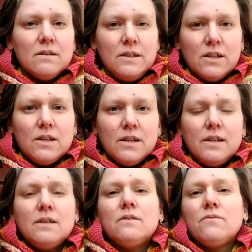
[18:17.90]

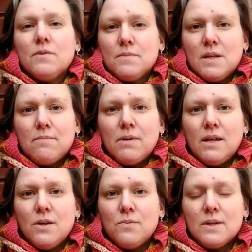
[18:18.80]
yarn from
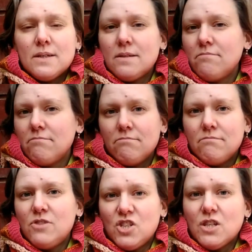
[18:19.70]
somebody who was
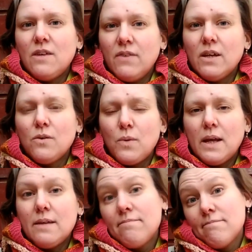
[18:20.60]
just giving it
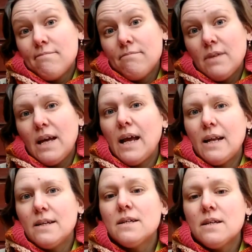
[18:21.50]
away,
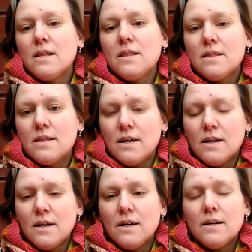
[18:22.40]
and
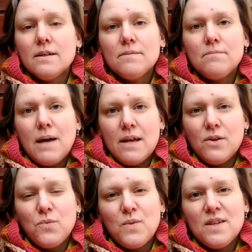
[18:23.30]
the
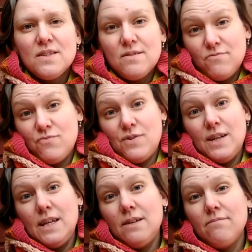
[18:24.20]
pattern was
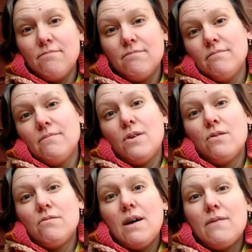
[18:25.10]
free
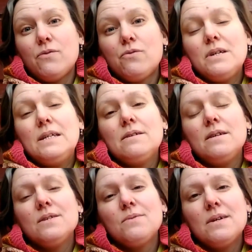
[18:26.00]
on Ravelry.
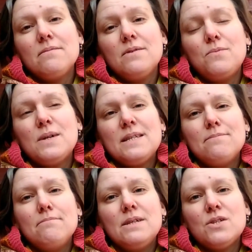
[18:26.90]
It was a
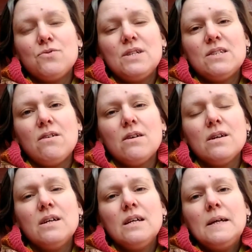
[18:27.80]
mystery sock,
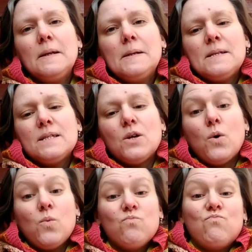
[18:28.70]

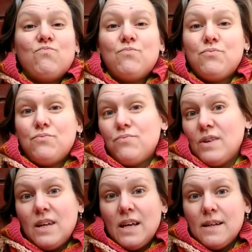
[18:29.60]
so
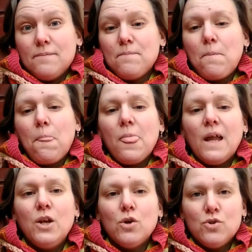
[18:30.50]
again,
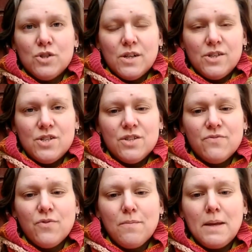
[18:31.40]
no charges
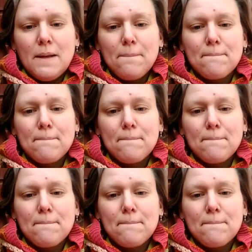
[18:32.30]
for me.